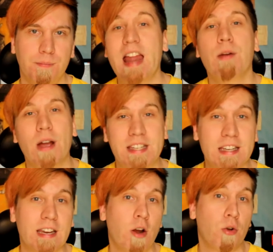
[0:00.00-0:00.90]
Anyways,
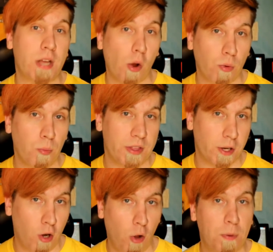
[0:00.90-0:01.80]
he's in a hotel room with
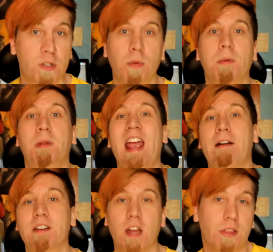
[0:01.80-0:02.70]
the girl, presumably
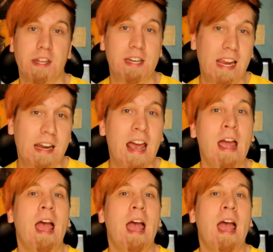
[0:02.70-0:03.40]
having done the deed,